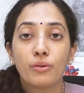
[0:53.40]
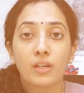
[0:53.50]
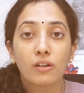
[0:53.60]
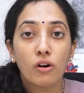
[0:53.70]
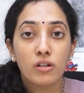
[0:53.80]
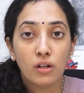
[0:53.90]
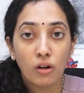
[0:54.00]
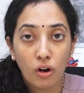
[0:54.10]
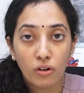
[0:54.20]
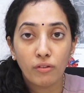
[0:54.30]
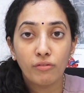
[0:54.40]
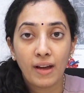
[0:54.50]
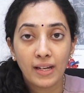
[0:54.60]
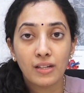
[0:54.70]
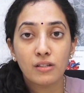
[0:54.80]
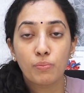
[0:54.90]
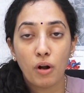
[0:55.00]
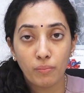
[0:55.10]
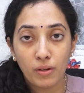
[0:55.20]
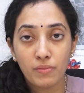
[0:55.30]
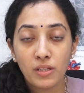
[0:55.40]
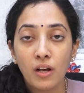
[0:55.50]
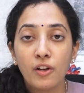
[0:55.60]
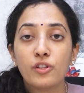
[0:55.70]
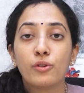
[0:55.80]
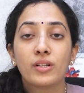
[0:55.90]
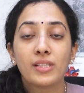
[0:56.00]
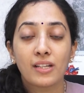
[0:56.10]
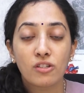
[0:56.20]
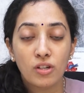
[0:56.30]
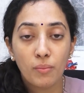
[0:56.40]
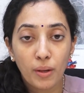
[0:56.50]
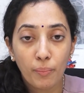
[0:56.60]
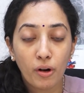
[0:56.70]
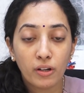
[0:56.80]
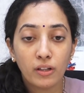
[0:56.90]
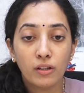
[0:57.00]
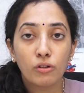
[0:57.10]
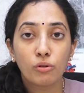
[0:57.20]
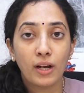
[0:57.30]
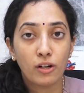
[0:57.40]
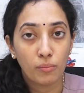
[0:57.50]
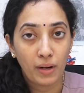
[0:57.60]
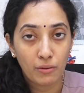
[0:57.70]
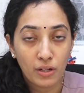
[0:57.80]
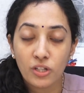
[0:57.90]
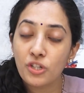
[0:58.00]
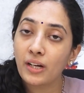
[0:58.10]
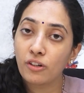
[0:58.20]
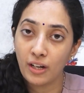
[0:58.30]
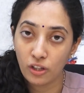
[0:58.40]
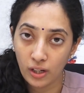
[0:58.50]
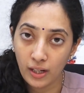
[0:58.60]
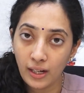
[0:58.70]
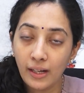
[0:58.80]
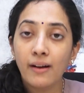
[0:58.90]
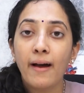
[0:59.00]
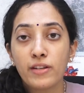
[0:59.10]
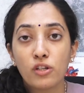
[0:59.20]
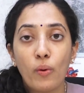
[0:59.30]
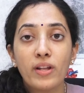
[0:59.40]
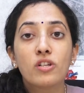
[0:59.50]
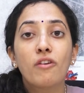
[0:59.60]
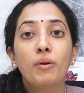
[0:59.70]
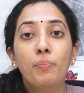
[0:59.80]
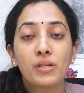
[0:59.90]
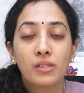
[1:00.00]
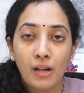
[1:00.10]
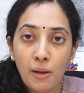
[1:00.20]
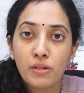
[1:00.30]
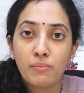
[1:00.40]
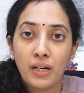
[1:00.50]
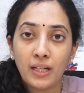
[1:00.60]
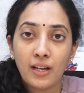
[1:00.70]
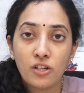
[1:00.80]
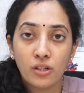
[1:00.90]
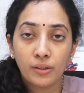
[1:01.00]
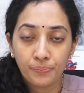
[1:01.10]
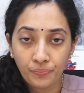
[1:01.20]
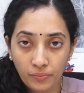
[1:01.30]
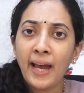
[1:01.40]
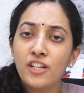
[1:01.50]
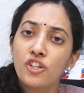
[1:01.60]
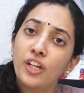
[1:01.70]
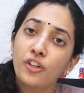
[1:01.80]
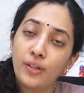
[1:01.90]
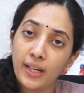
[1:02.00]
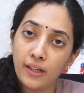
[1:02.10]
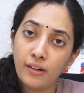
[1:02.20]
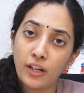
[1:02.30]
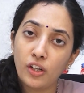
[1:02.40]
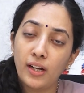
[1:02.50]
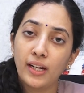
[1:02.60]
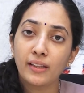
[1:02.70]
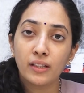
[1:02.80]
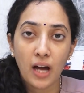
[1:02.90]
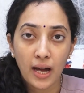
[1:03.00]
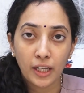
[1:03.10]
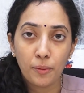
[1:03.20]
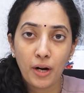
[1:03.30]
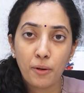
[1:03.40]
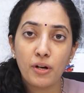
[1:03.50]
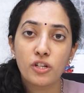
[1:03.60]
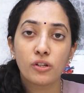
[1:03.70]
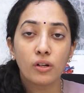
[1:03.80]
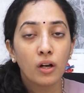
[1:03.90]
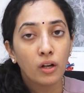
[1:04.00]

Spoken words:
So it can cause a lot of various problems. So it is extremely important to get your blood pressure checked regularly. So once you have been prescribed some medication, ensure that you take it regularly, and the target blood pressure